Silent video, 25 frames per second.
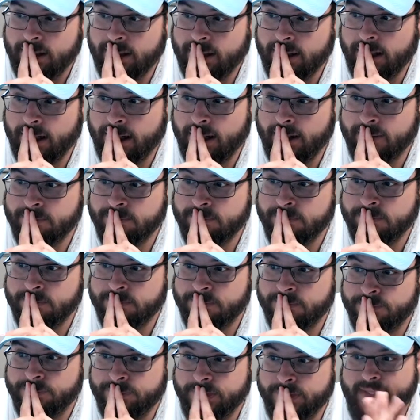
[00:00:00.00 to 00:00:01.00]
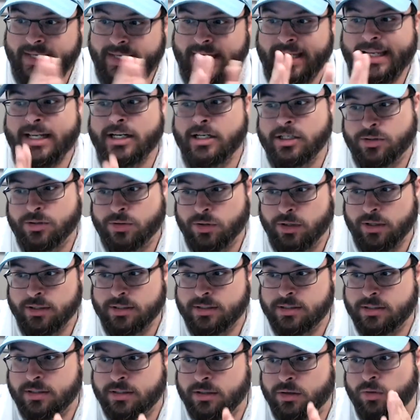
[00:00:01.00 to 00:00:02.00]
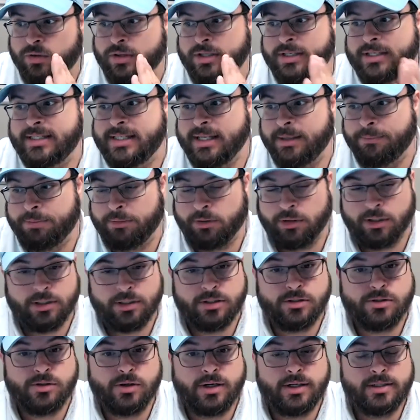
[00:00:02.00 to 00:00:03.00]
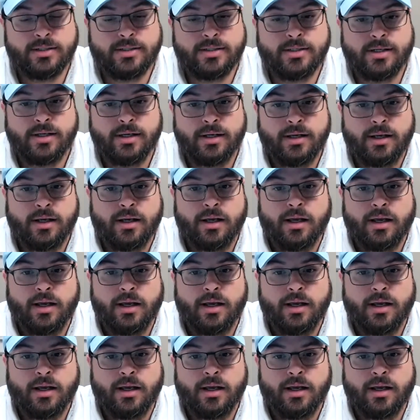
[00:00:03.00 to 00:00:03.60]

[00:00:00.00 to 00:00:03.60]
the interest or the simple interest